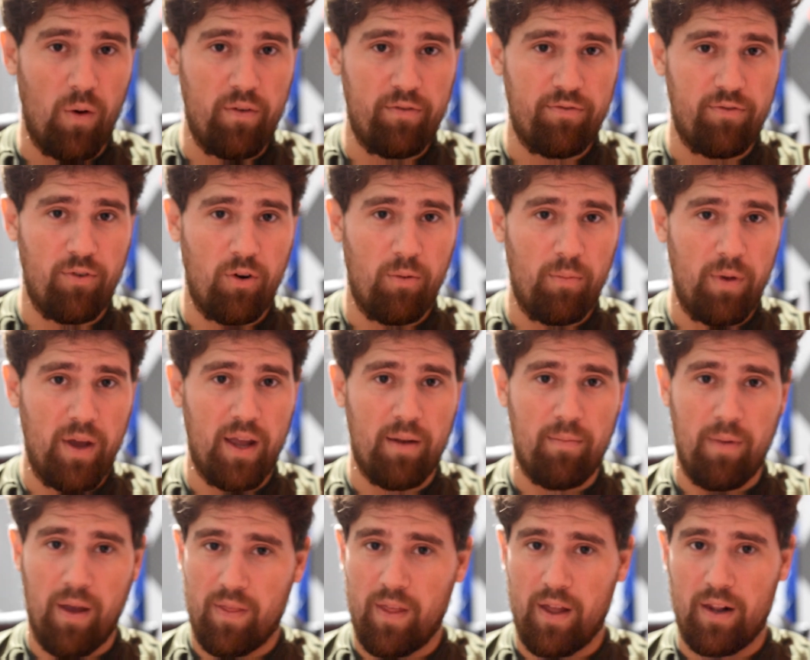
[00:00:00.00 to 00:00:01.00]
it for me and
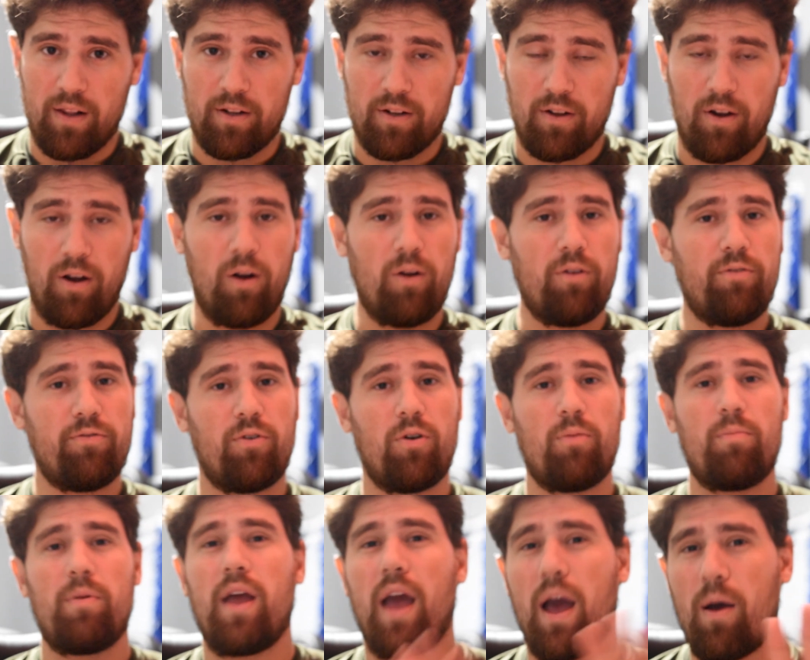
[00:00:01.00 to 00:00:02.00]
make that a little harder for
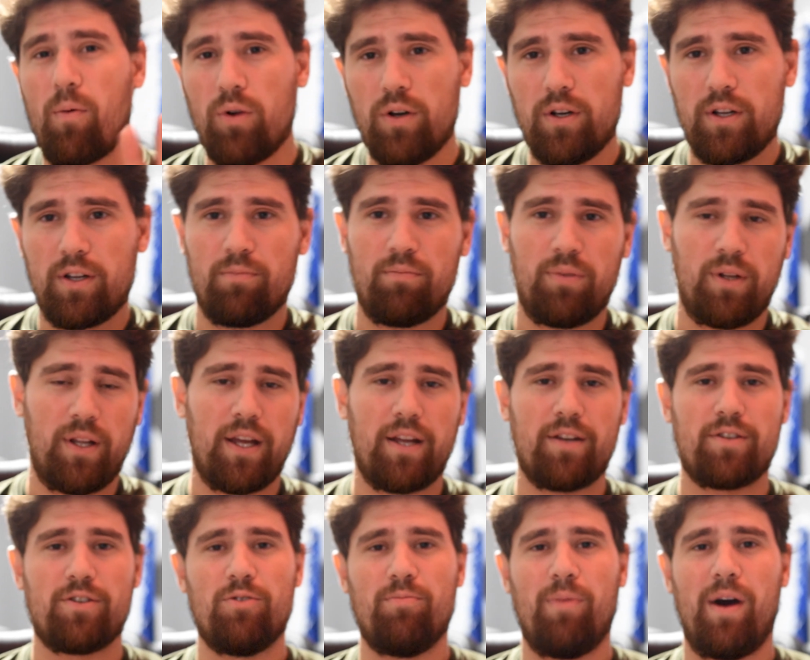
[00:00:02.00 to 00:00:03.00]
me, I wouldn't complain
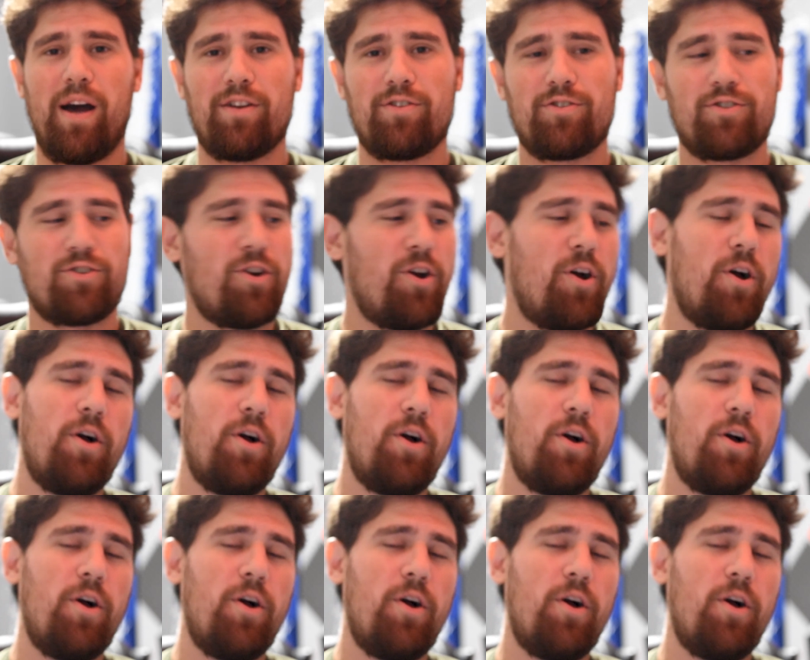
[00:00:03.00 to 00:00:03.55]
too much.